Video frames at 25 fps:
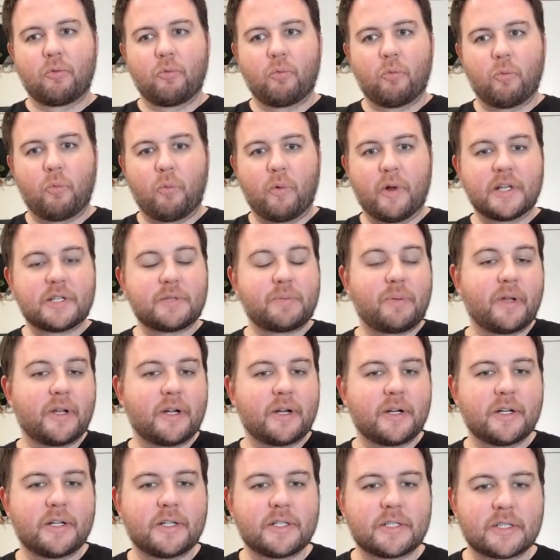which
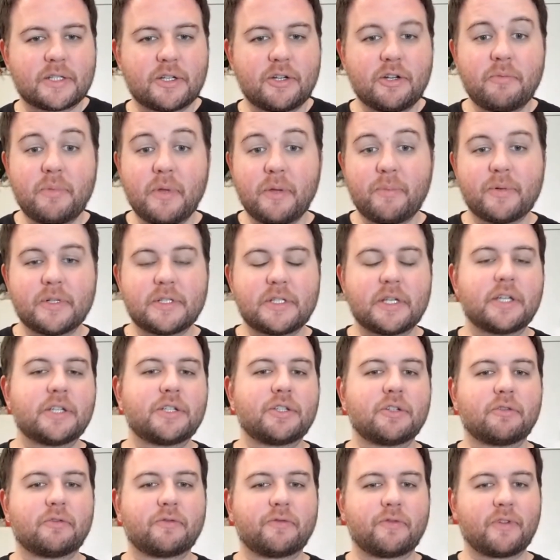players could be
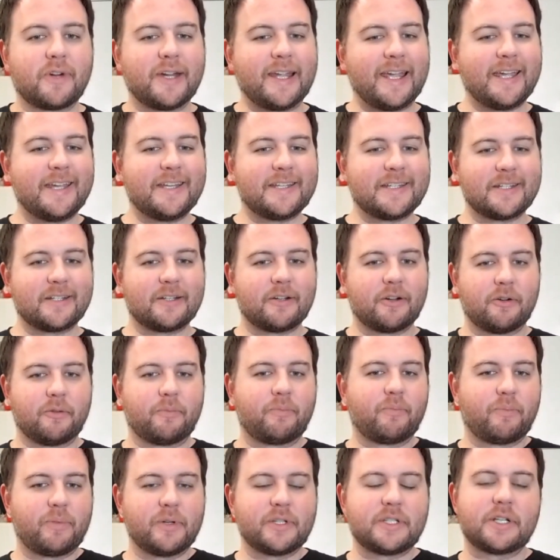potential free agent
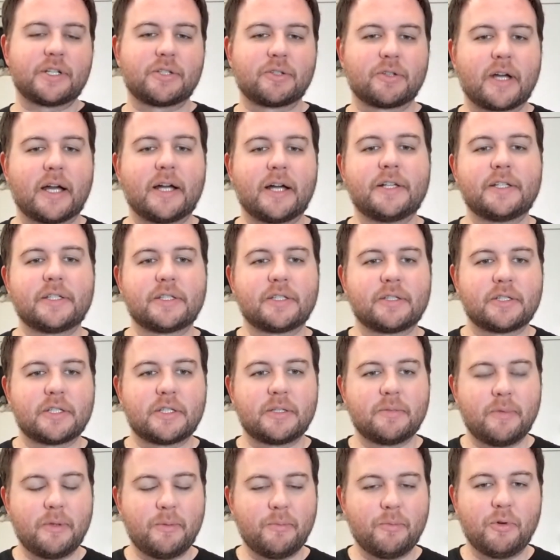or potential guys to
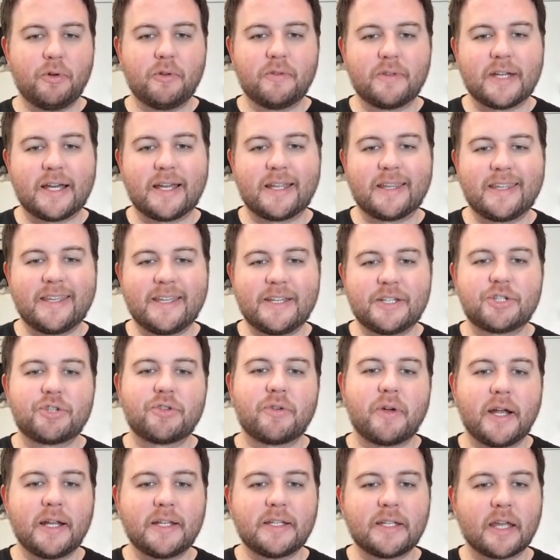be moved at the
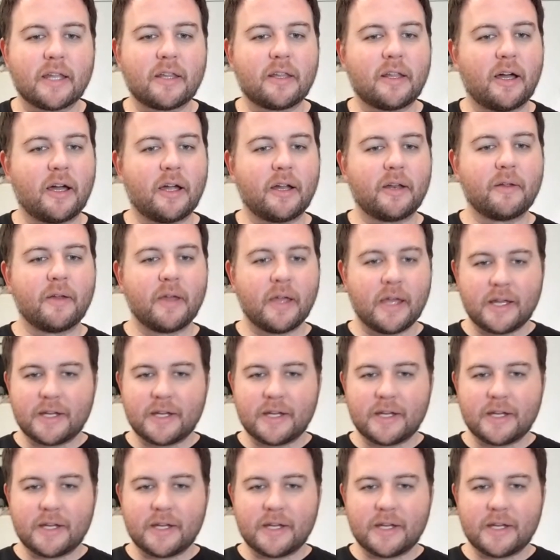trade deadline.